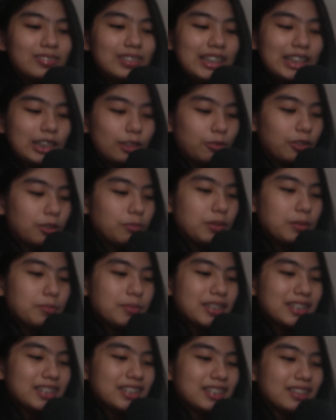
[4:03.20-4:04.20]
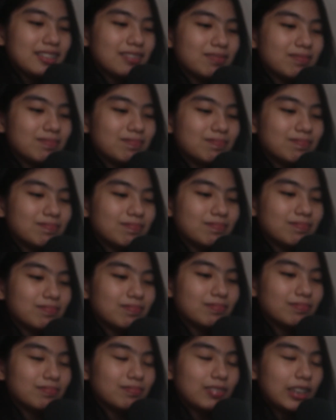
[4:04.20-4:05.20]
It will be missed
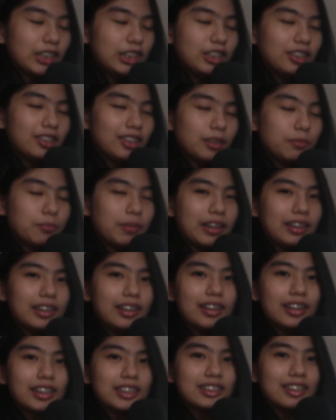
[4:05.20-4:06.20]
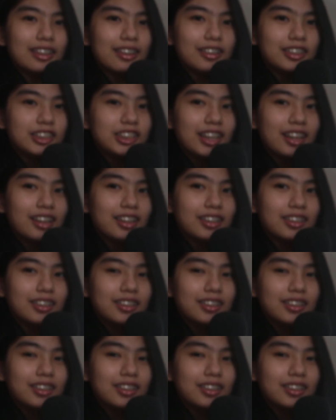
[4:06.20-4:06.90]
until I buy the next leather jacket.